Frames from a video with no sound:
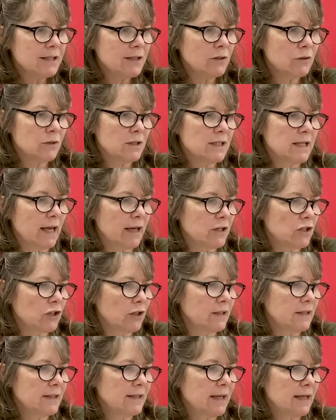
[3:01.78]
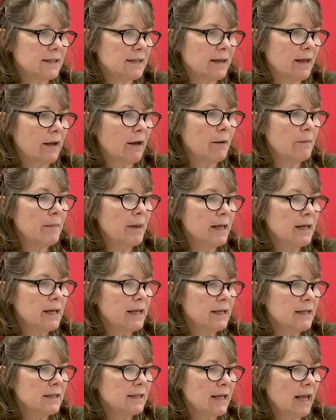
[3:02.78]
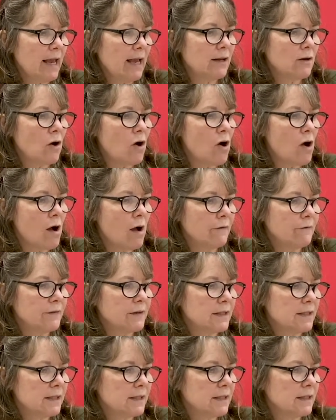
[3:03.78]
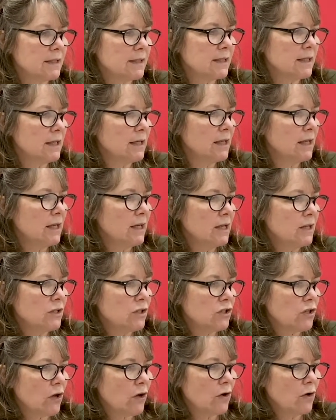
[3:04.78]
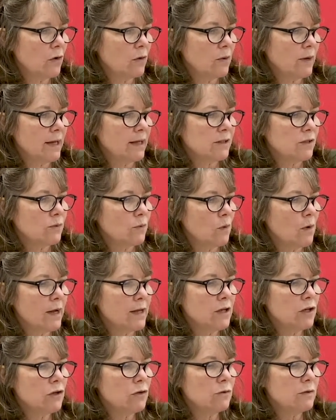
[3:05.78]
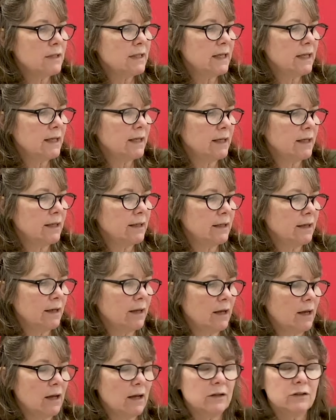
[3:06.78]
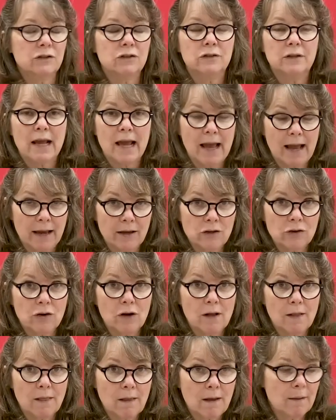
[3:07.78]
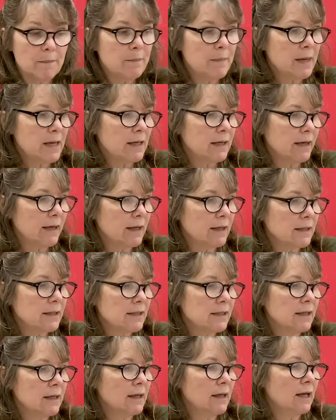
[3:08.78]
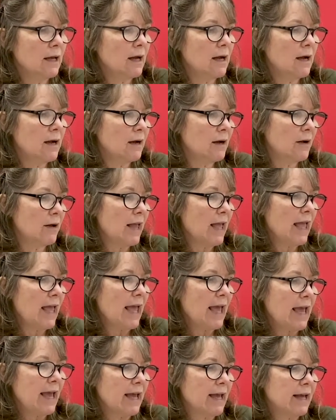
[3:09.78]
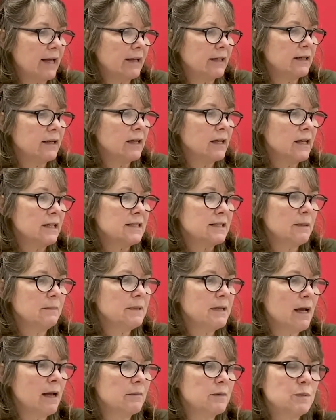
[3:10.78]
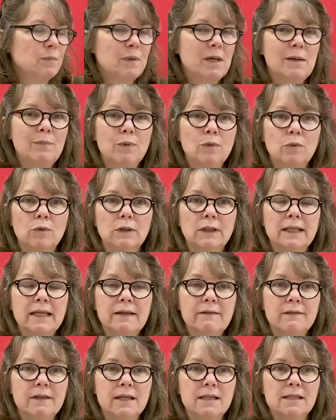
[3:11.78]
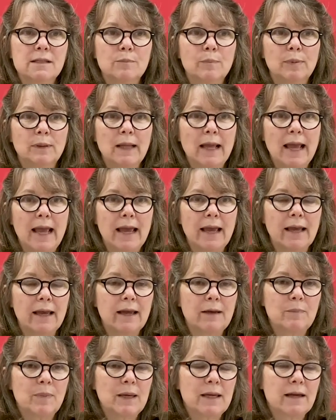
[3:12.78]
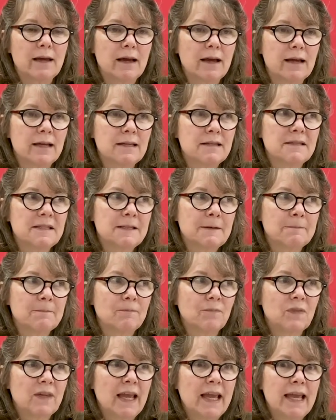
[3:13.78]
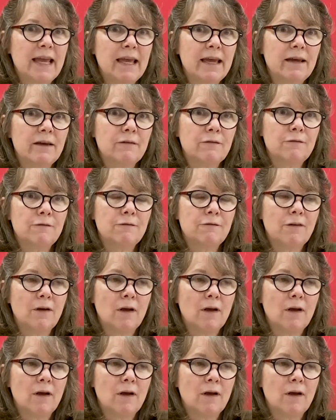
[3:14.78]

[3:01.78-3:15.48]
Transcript: little section says committees and offices. So it's what you did at your club meetings. And sometimes people will leave this blank because if